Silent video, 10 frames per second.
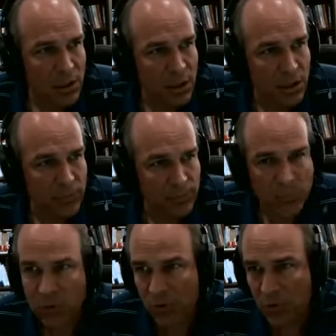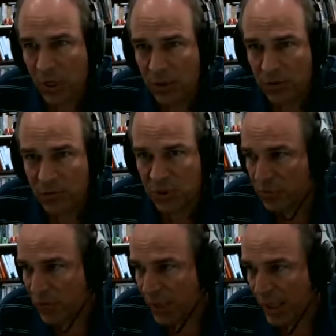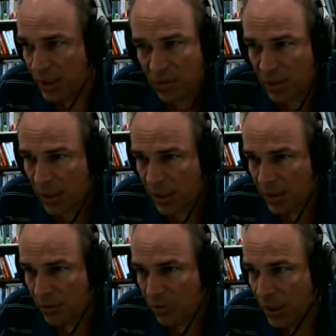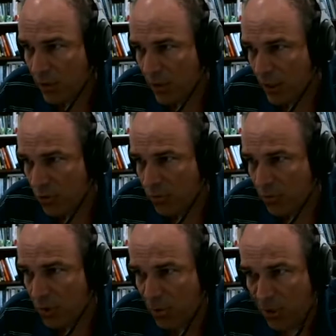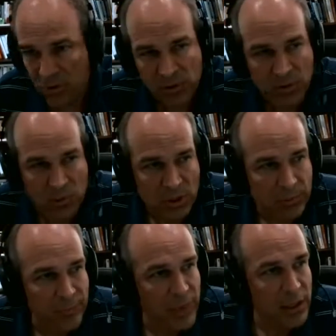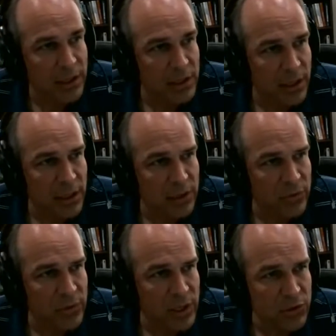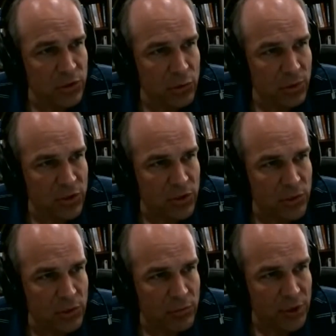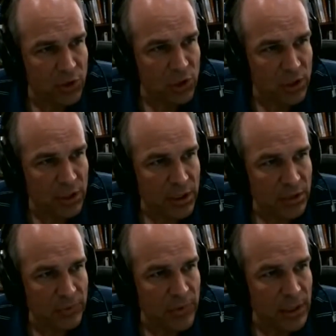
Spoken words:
Thank you, Fadhel, for that. And thank you, Andrew, for the post as well. The next two questions are around China,